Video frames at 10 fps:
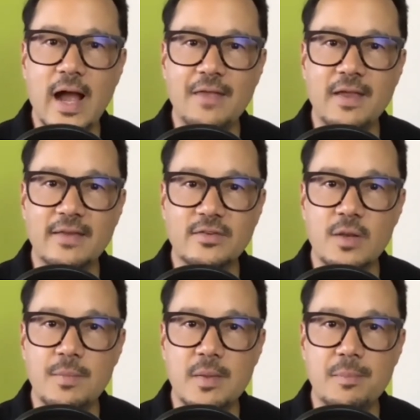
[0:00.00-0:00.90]
I think it's going
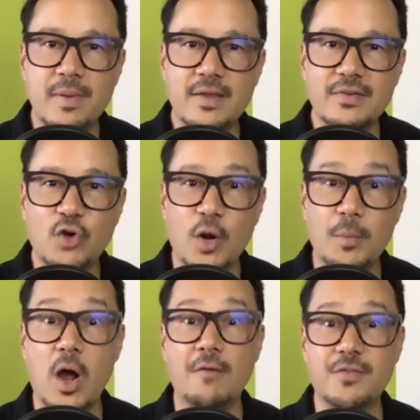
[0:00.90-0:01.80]
to be the biggest startup
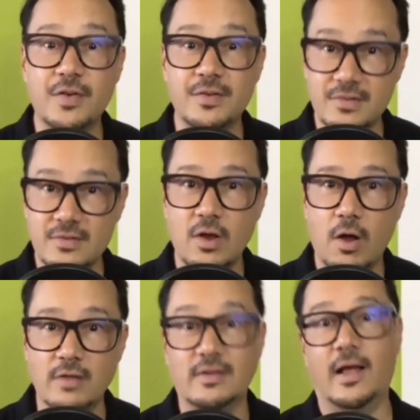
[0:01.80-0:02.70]
conference
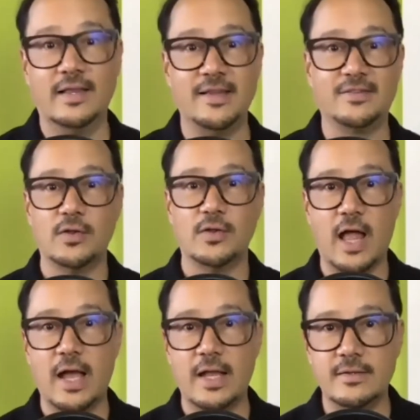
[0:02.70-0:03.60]
on, at least
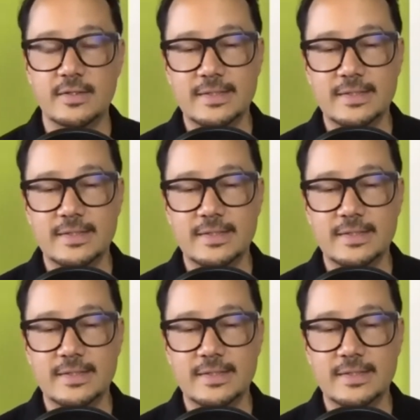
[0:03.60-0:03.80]
online,